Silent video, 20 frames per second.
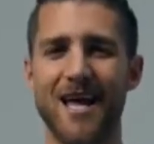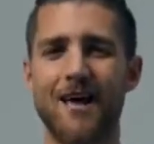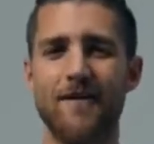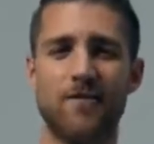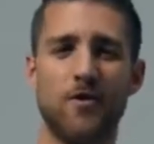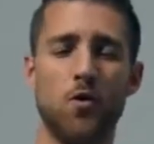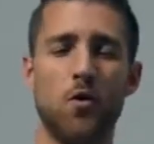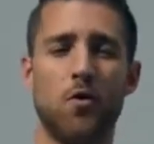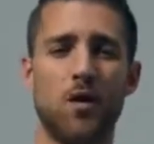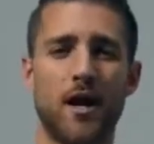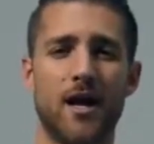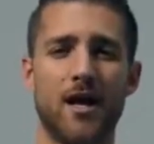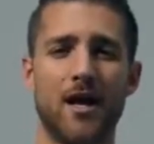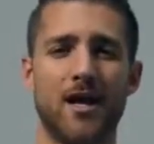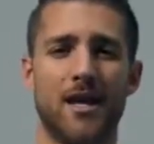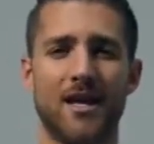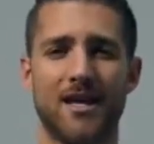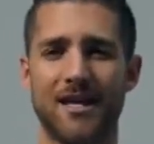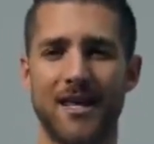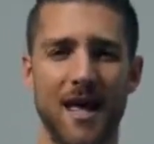If you want
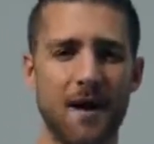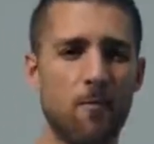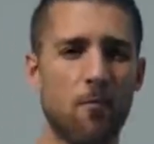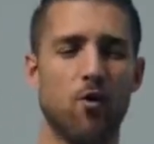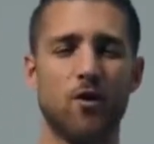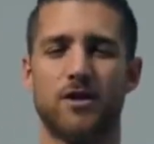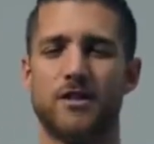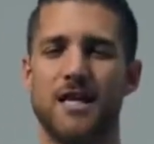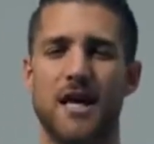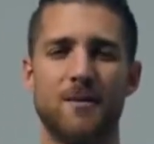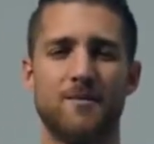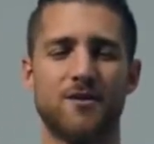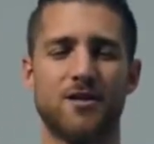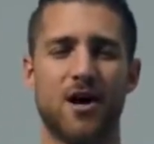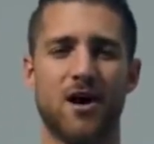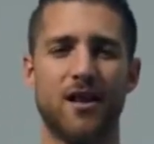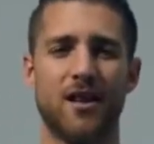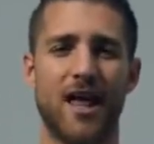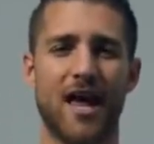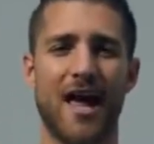to get more tips
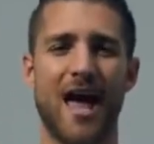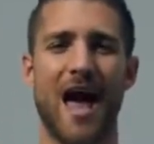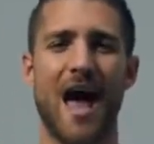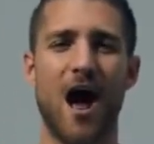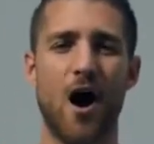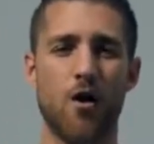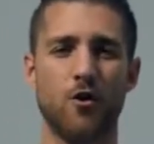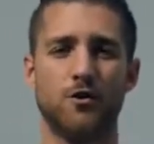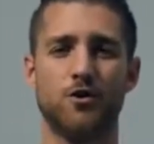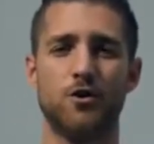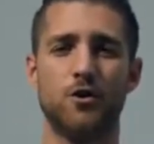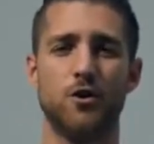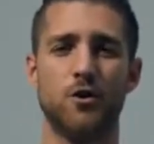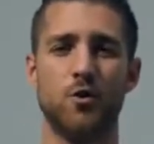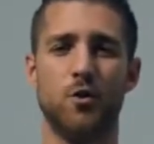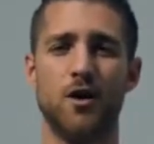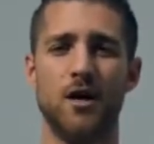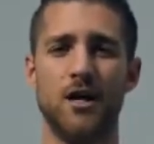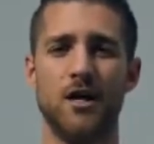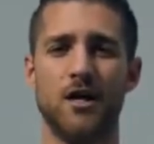on like how
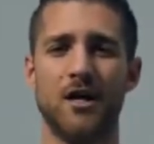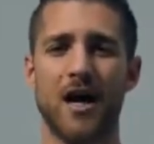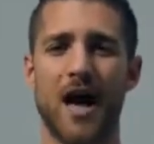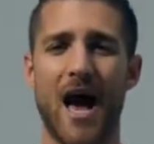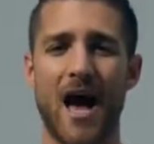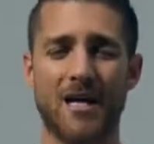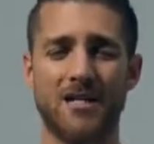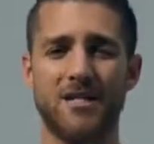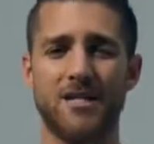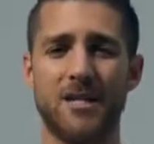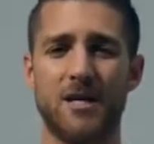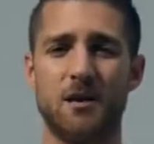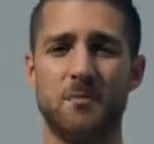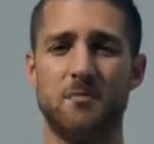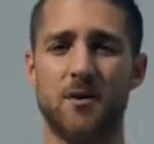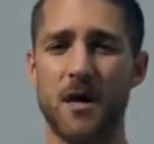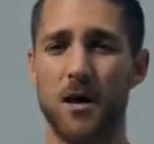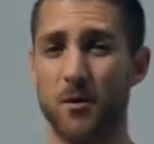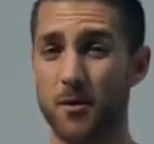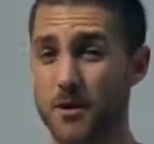to actually
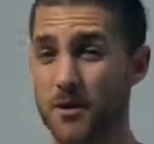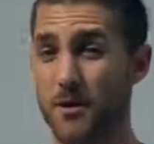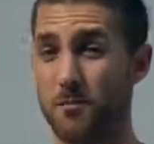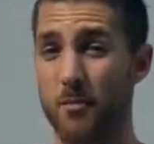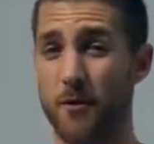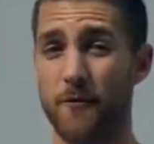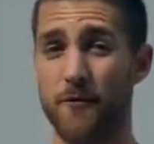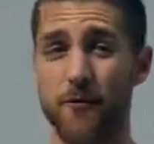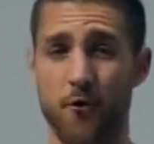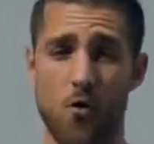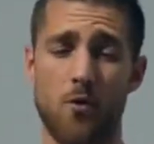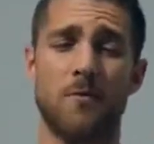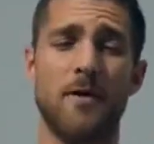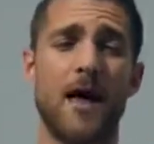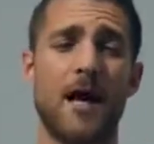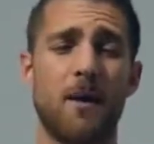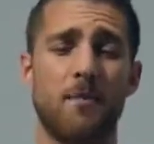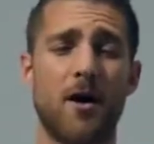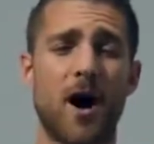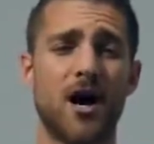be able to perform
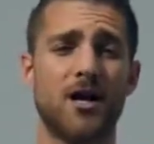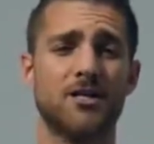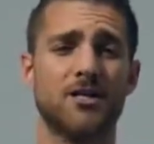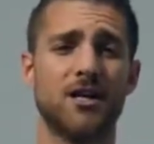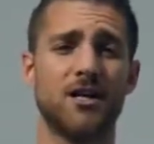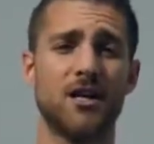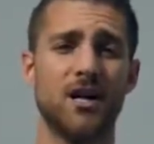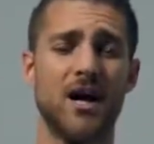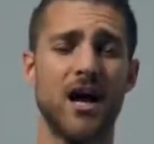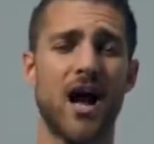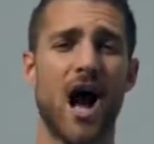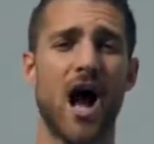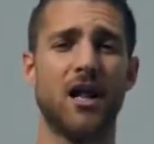like a boxer,